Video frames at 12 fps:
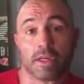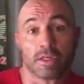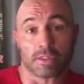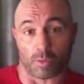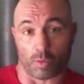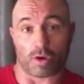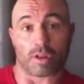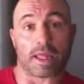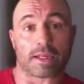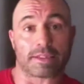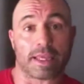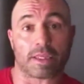they weren't
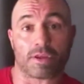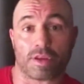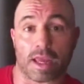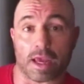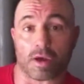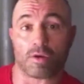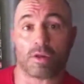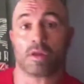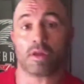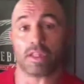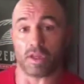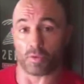allowed to take you down,
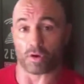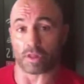and they weren't